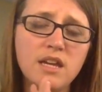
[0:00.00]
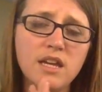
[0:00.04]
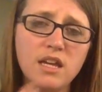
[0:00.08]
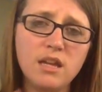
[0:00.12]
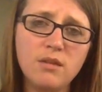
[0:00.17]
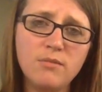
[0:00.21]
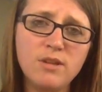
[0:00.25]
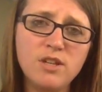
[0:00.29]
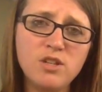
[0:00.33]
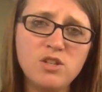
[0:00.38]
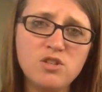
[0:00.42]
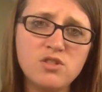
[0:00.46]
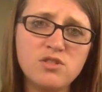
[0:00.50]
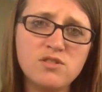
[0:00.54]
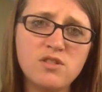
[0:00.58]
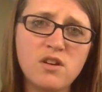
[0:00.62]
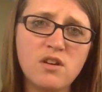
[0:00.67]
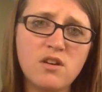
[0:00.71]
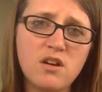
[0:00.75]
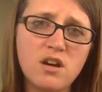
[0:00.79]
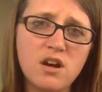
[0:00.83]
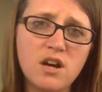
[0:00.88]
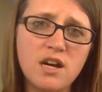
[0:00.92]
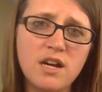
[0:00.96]
images
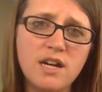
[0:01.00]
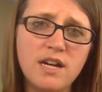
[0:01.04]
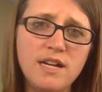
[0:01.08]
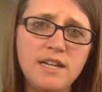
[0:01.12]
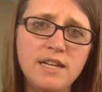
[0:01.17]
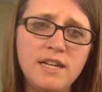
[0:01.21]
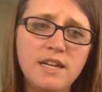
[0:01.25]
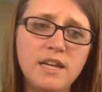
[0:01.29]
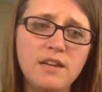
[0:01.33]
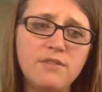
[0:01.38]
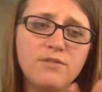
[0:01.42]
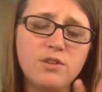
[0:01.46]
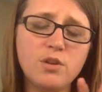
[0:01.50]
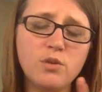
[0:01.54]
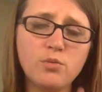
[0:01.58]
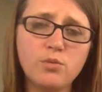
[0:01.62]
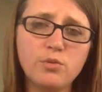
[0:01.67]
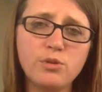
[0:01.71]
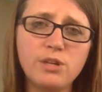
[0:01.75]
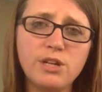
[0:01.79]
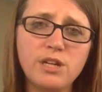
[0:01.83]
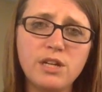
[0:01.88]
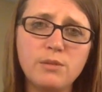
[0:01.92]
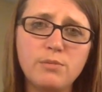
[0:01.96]
on if you're
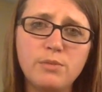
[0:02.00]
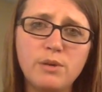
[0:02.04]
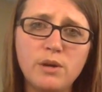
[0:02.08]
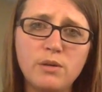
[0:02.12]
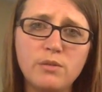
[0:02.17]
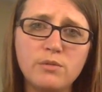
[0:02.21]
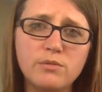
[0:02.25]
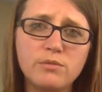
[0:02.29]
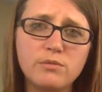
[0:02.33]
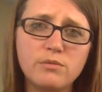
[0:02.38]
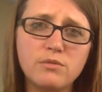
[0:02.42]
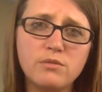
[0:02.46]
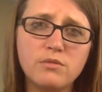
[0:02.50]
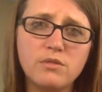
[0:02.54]
worried about,